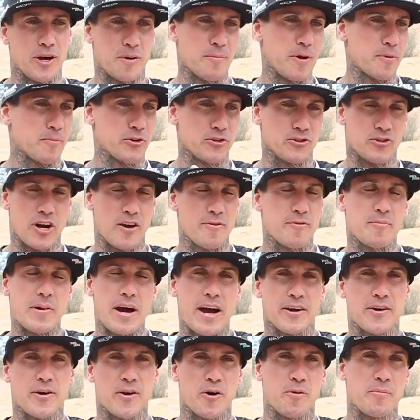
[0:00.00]
I remember driving
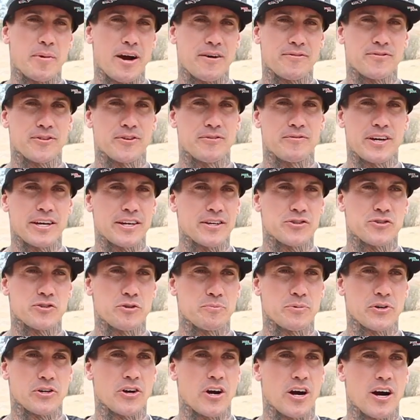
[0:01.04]
back home after Vegas
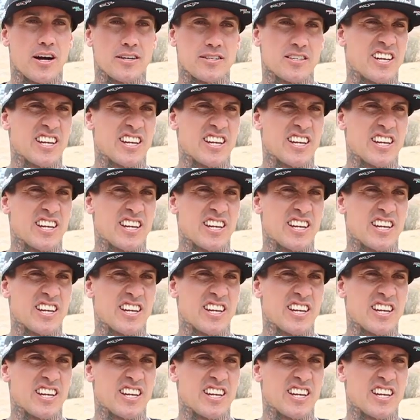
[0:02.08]
Supercross,